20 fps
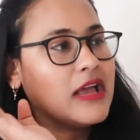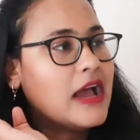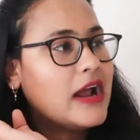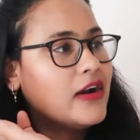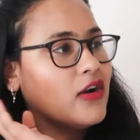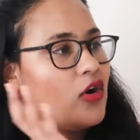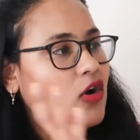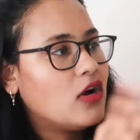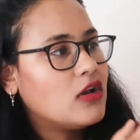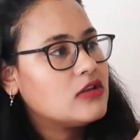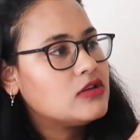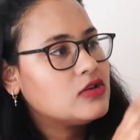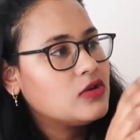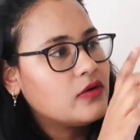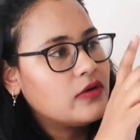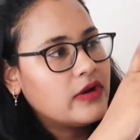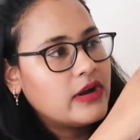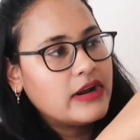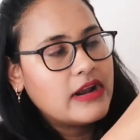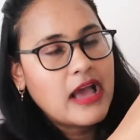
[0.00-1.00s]
And
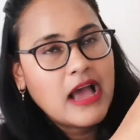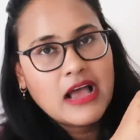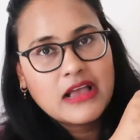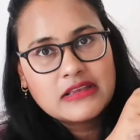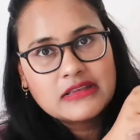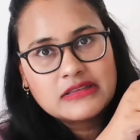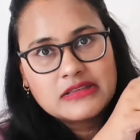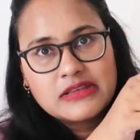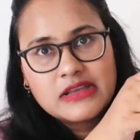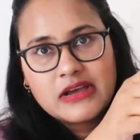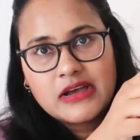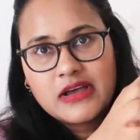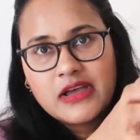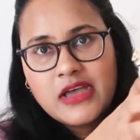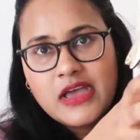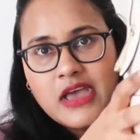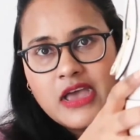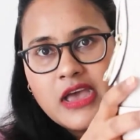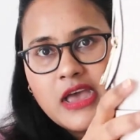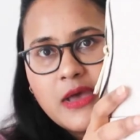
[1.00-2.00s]
also it has the
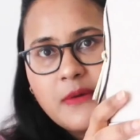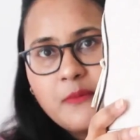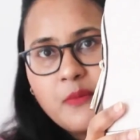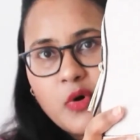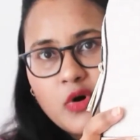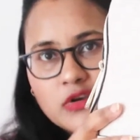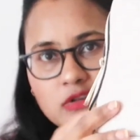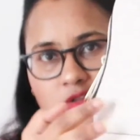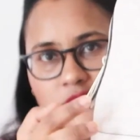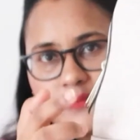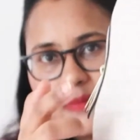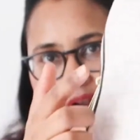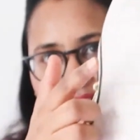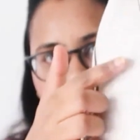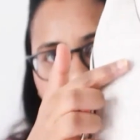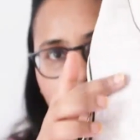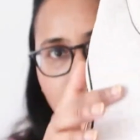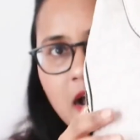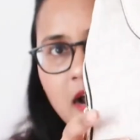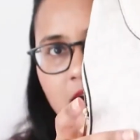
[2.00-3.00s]

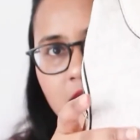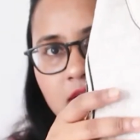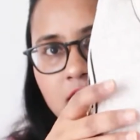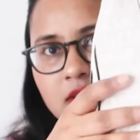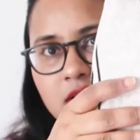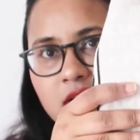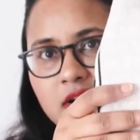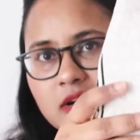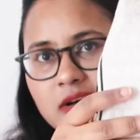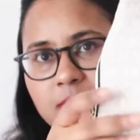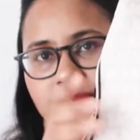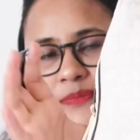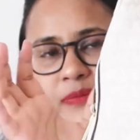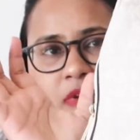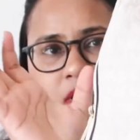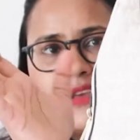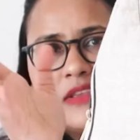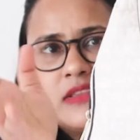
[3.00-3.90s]
embossment at the